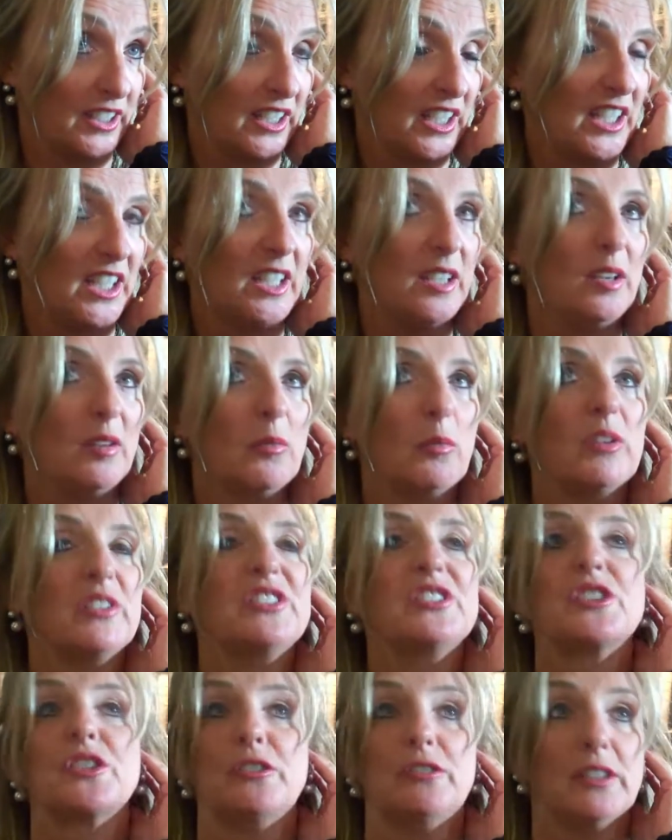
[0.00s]
He
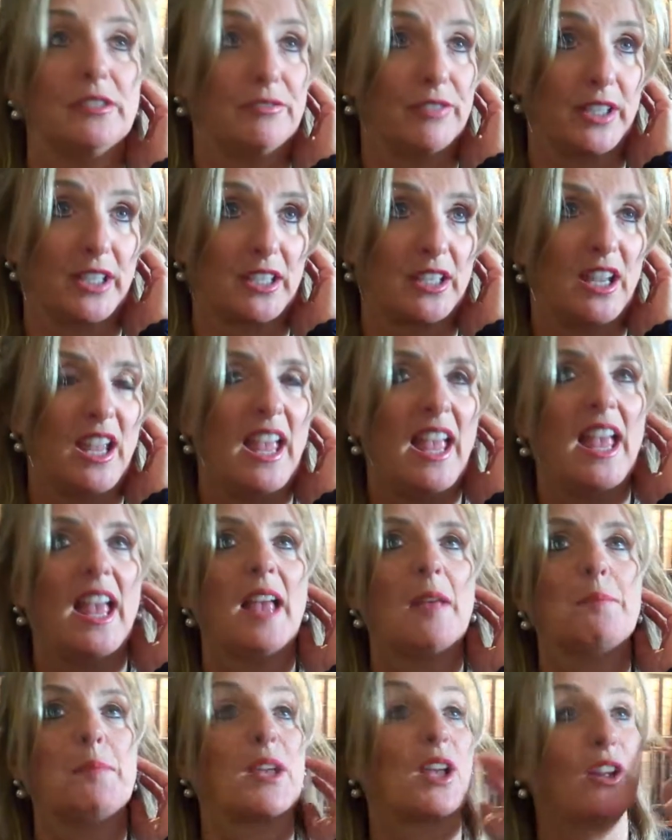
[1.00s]
was terrific,
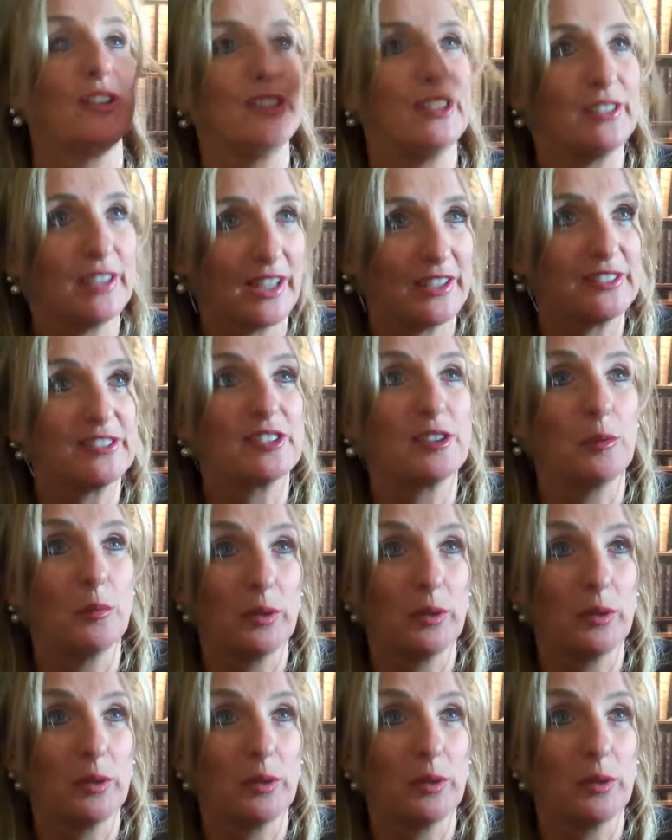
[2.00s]
because his answer